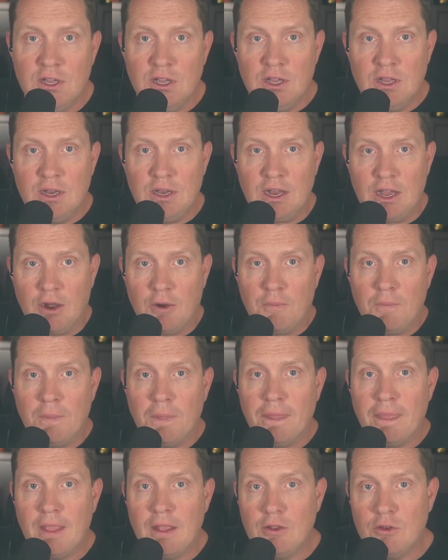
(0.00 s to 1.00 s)
Now,
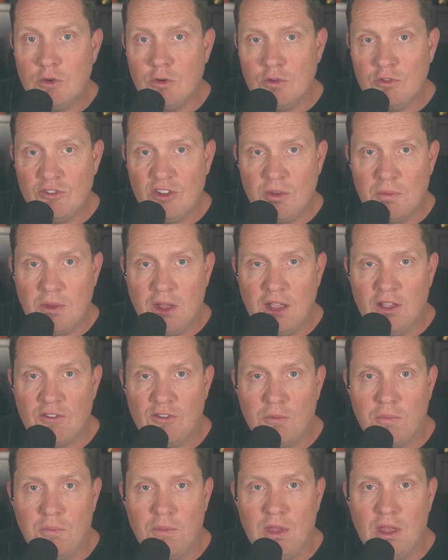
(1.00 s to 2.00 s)
Google's Gemini is
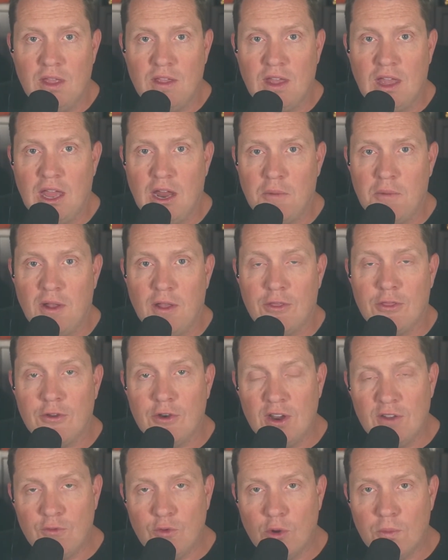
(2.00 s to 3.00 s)
a, at about
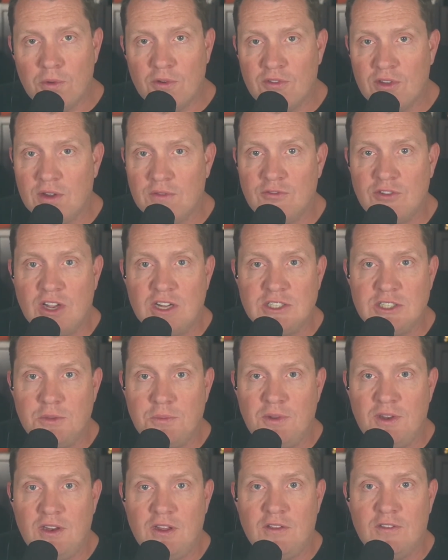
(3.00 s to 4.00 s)
34% of
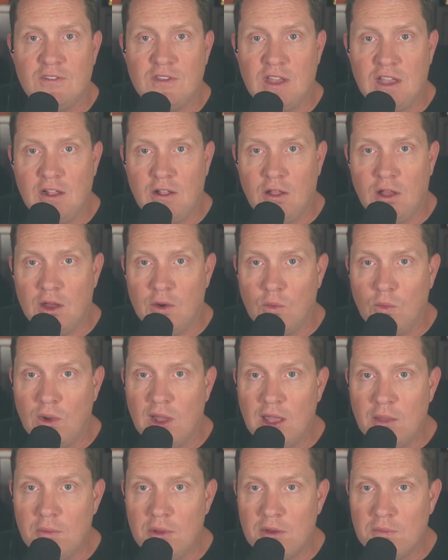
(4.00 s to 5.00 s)
ChatGPT scale on
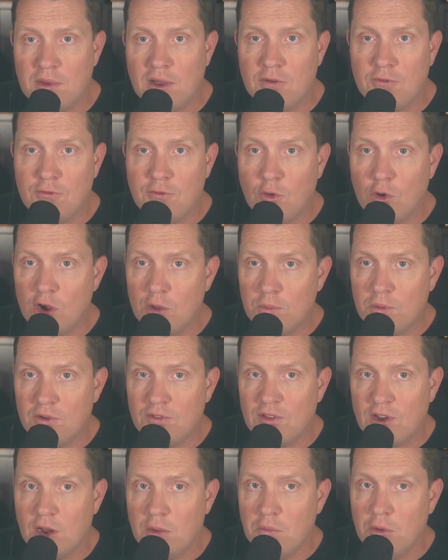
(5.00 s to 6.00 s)
web and about
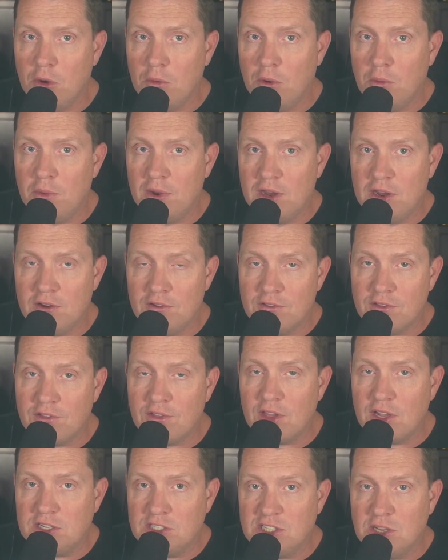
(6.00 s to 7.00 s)
40% on mobile. But here's the
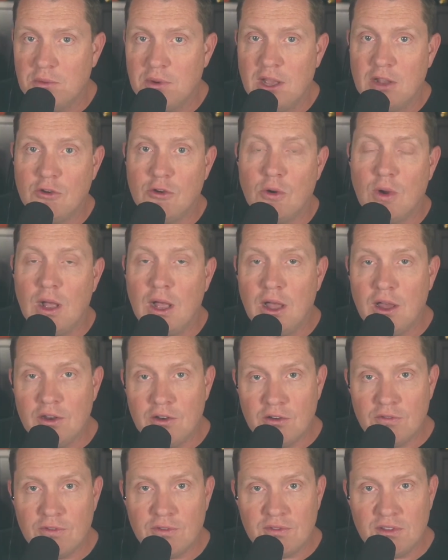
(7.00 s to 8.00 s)
thing Gemini grew
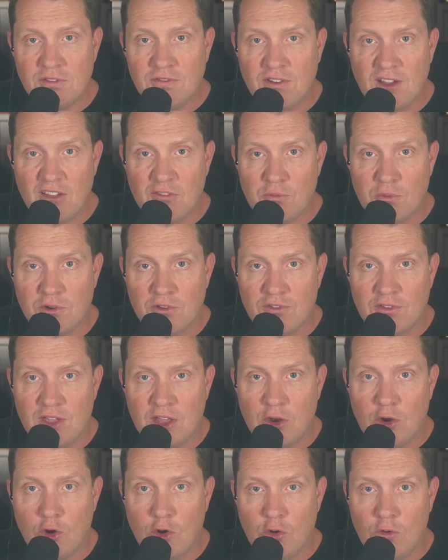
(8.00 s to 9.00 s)

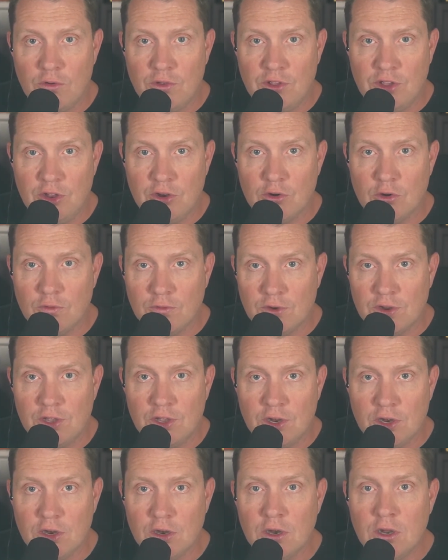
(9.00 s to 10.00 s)
155% year over
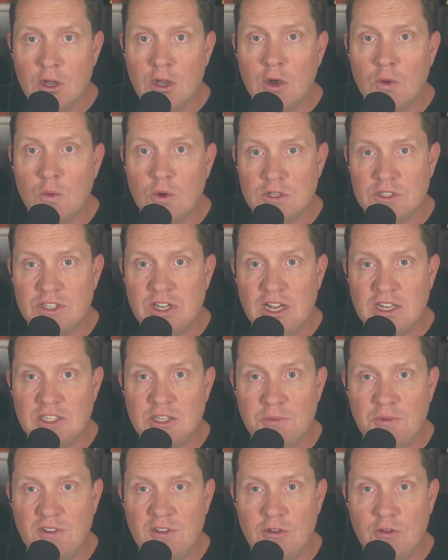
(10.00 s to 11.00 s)
year, while
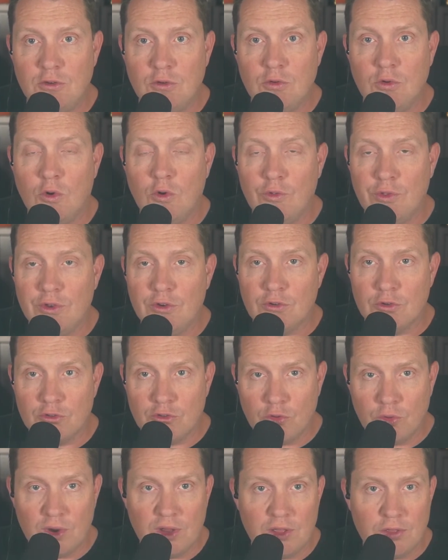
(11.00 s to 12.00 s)
ChatGPT only grew
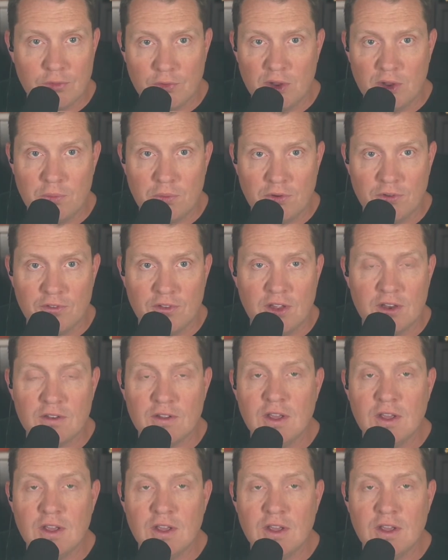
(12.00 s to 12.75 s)
23%.